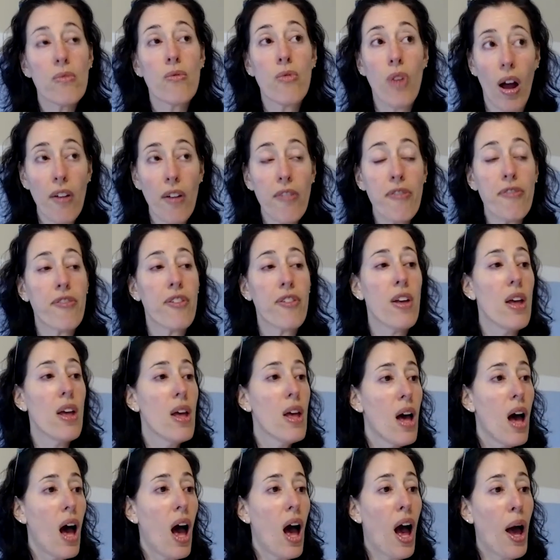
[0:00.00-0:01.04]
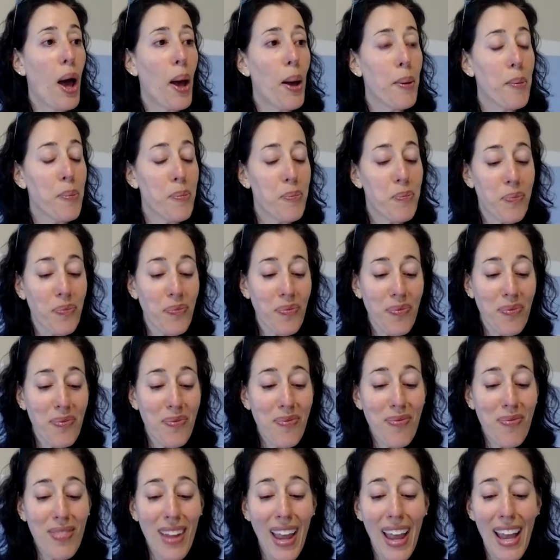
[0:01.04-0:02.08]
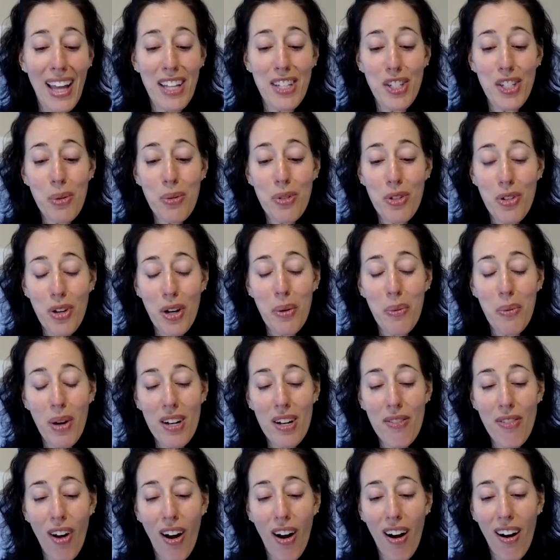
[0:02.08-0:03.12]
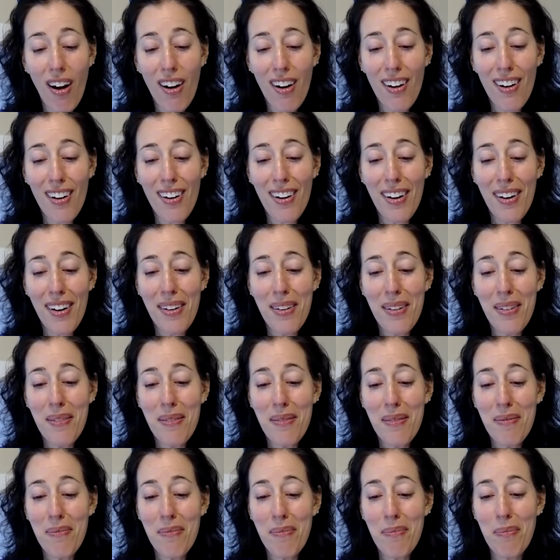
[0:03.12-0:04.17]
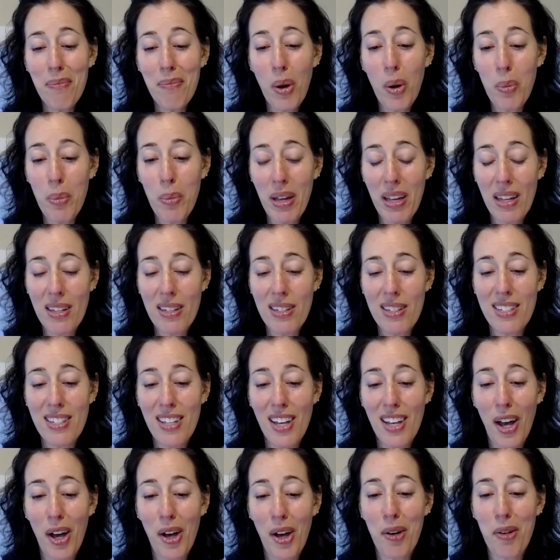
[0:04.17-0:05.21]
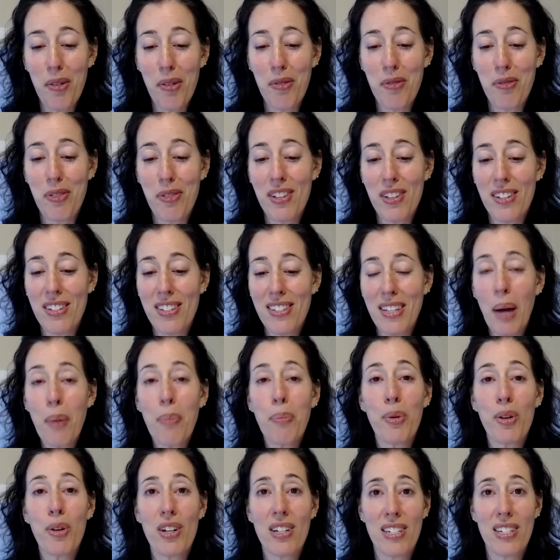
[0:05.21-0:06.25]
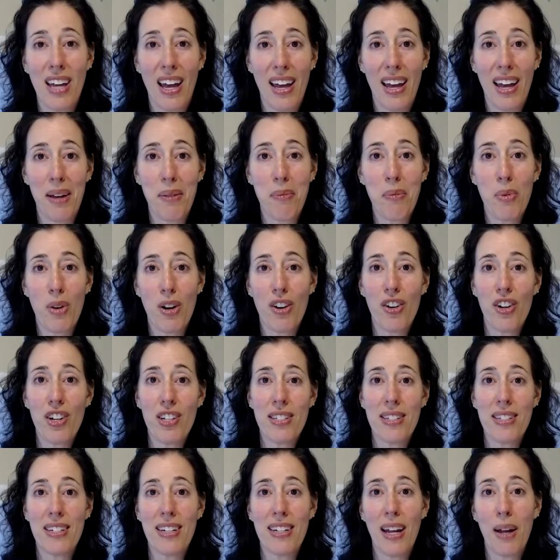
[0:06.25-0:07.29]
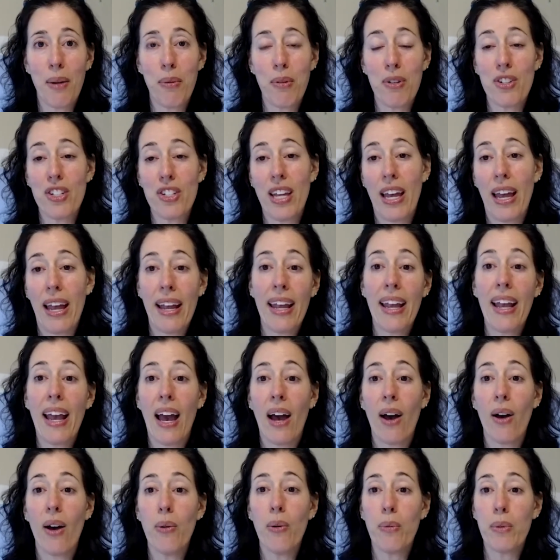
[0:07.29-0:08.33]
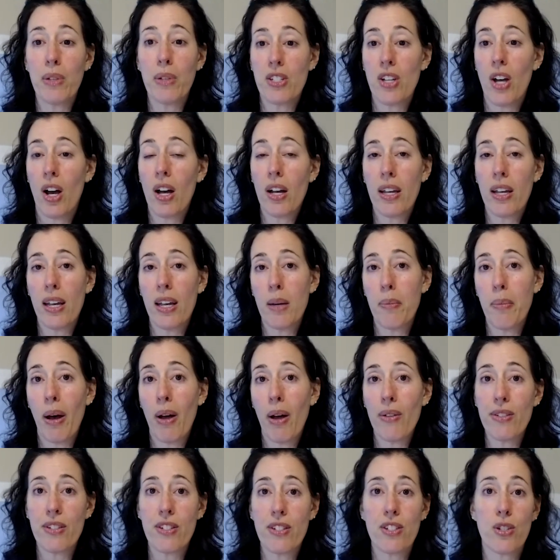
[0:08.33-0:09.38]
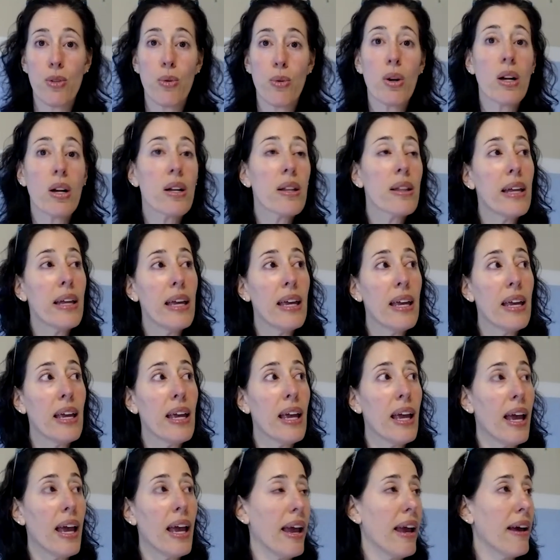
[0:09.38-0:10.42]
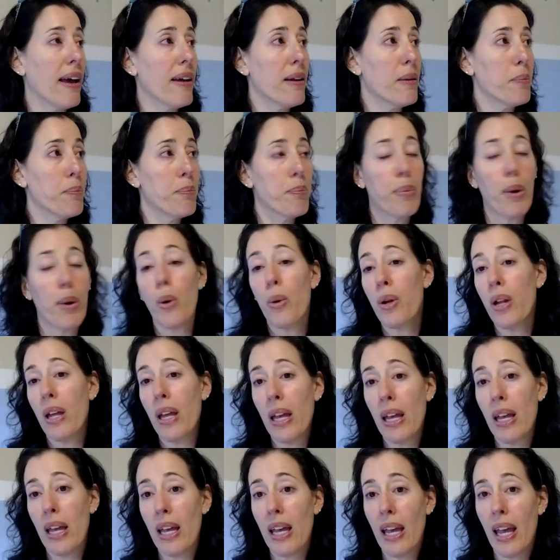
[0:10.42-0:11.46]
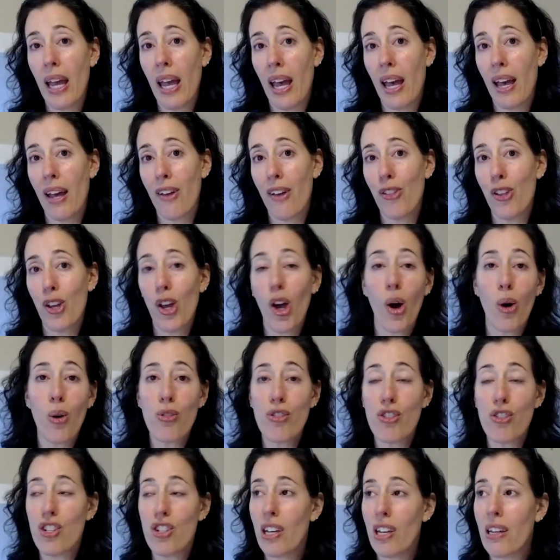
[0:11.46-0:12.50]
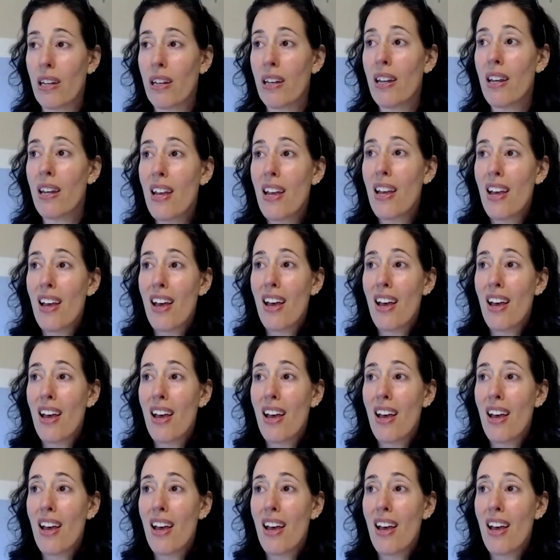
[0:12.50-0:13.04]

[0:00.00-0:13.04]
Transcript: rough. And so during one of our moments of separate time where Kristen and I were just hanging out, talking about snorkeling and boating and the ocean,